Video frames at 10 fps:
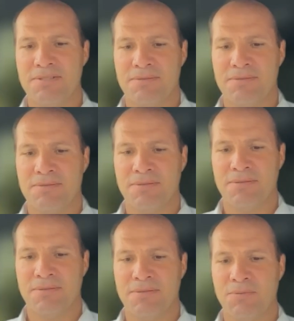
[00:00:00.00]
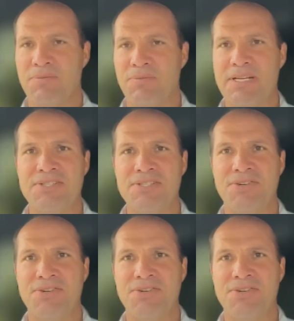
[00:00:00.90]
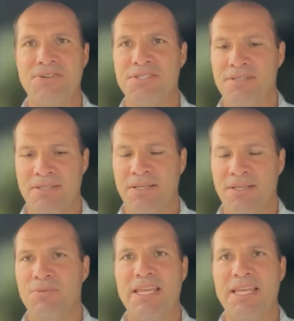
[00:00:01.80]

We restructured. We gave them